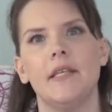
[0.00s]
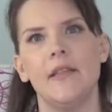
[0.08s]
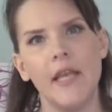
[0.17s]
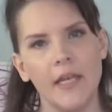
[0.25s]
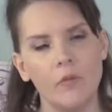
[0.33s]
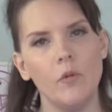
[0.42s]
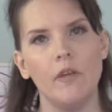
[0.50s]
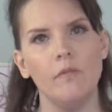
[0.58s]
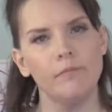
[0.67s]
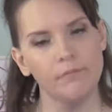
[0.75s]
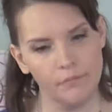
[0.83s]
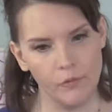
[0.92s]
And then
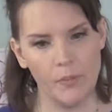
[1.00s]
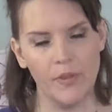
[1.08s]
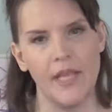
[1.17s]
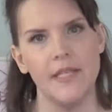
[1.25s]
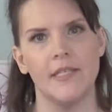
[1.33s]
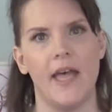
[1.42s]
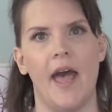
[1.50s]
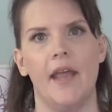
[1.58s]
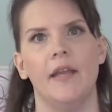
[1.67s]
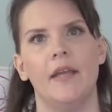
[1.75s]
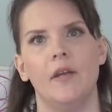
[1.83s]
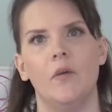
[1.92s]
we replace
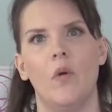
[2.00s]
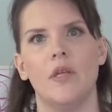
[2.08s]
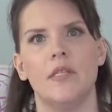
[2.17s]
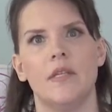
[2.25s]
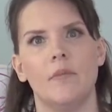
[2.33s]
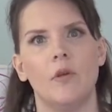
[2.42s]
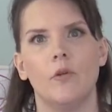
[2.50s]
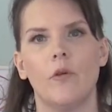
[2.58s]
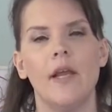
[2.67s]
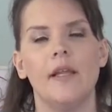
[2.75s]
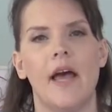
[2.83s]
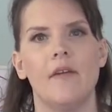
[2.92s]
that with some
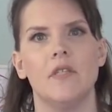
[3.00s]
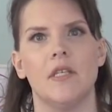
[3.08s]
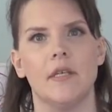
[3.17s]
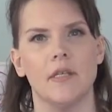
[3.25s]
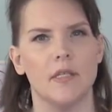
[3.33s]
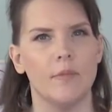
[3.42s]
great life skills,